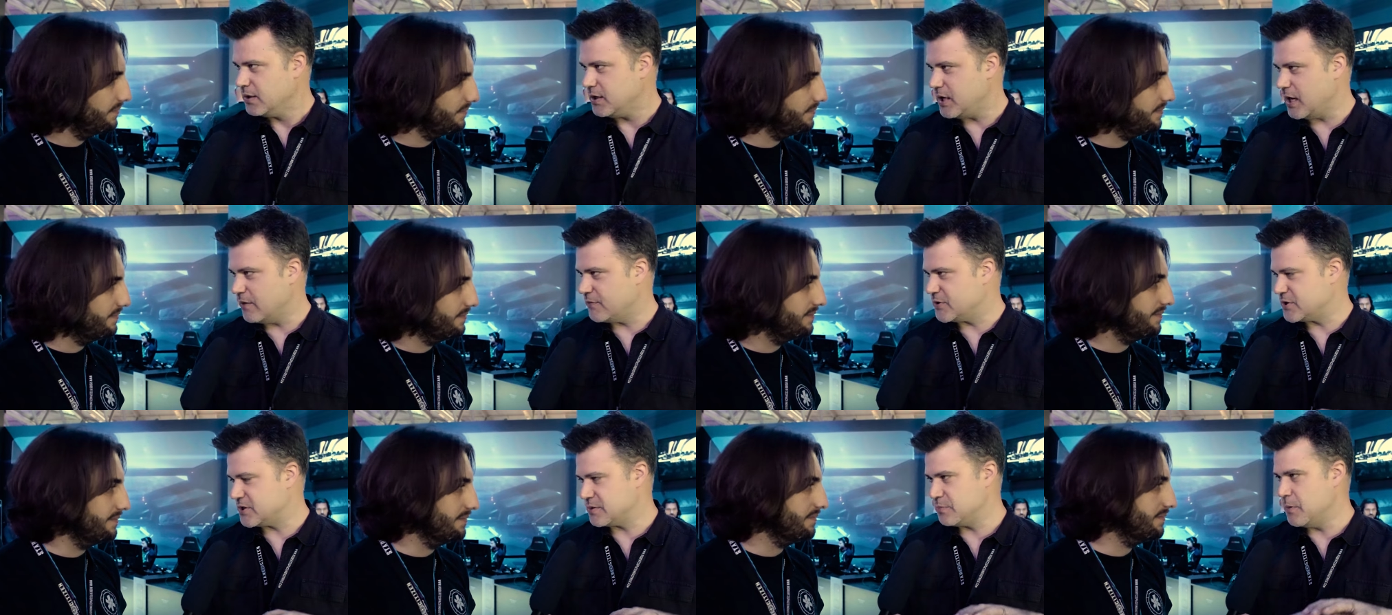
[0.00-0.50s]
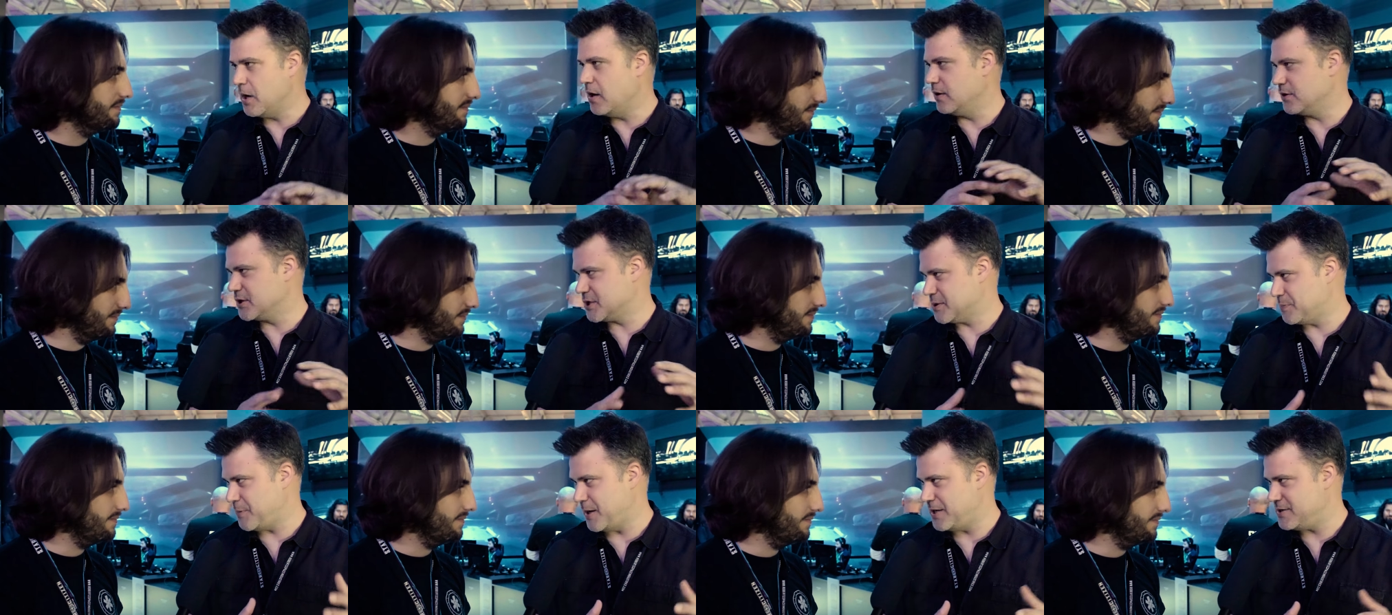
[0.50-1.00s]
Speaker 1: you have a
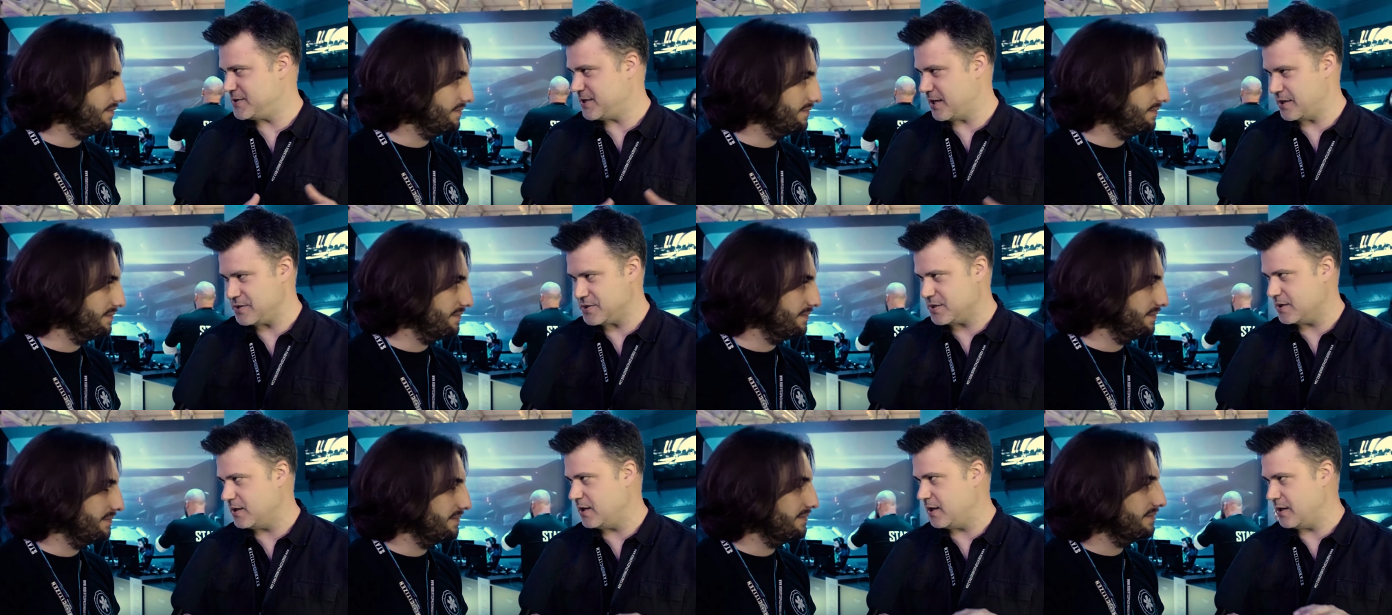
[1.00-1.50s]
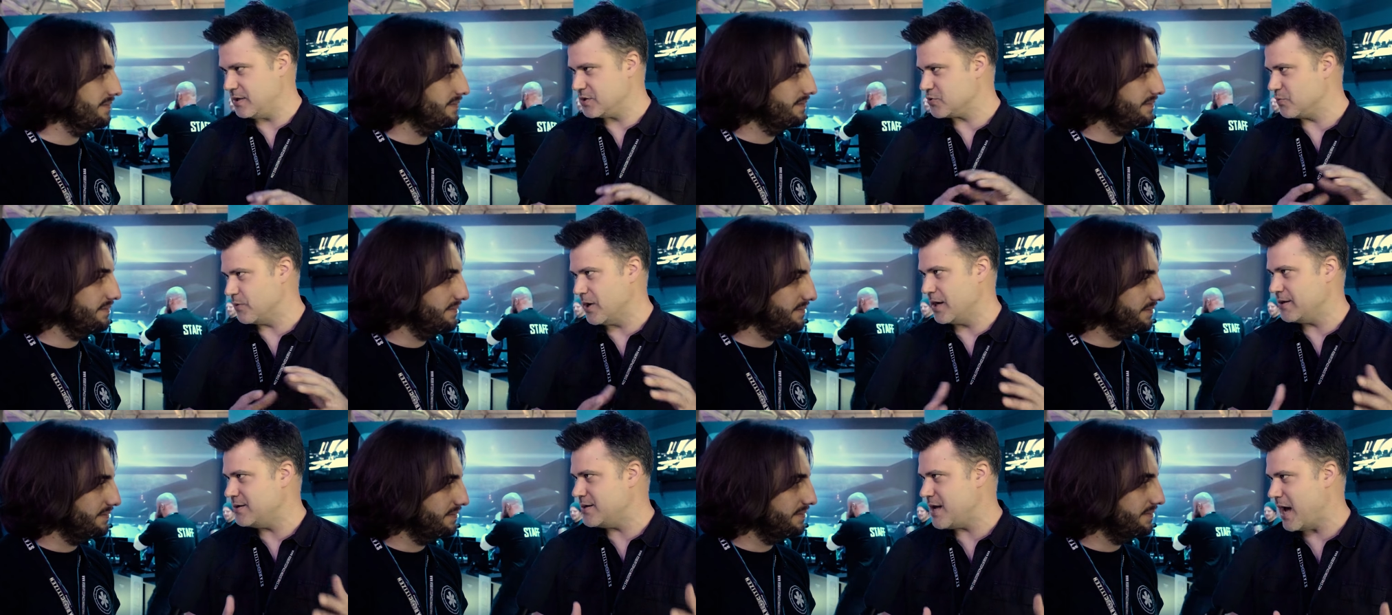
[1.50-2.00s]
smaller space station and it's
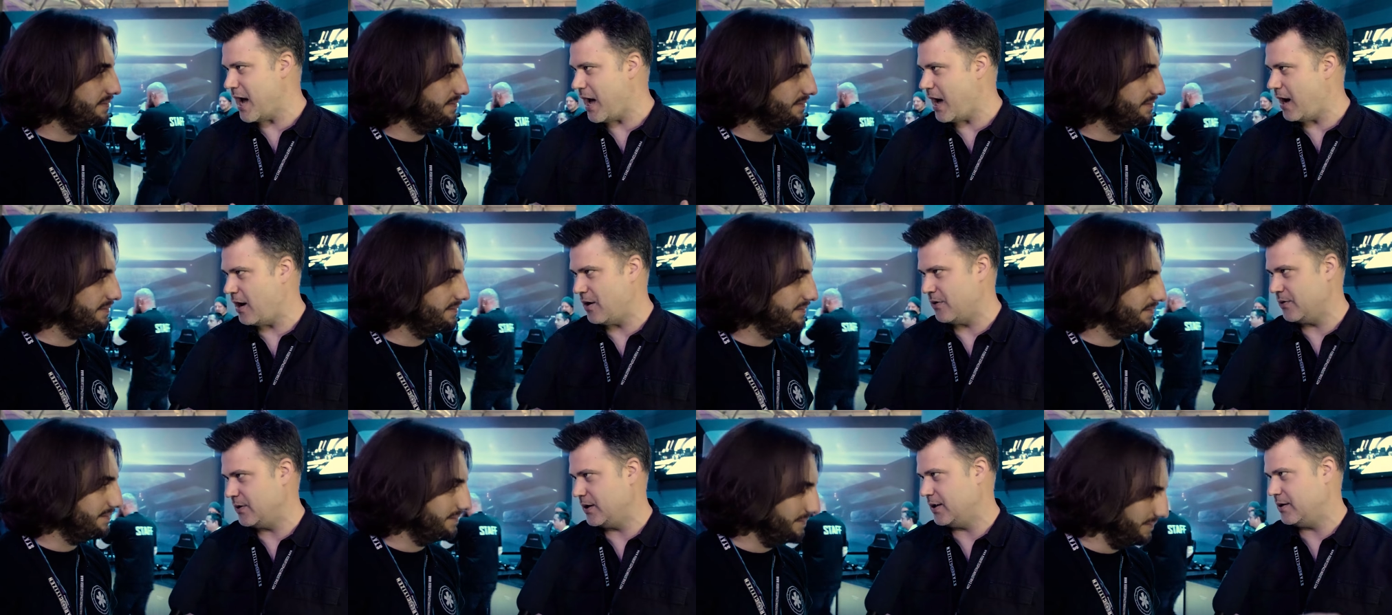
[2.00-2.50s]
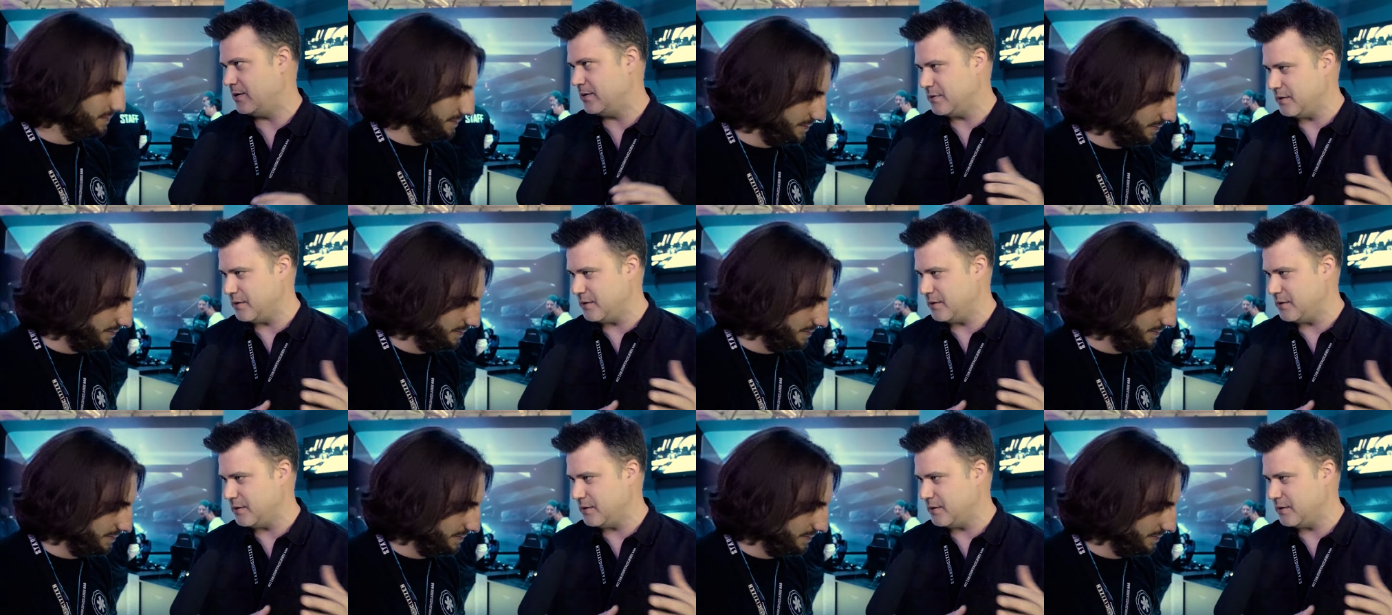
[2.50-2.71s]
run down, and,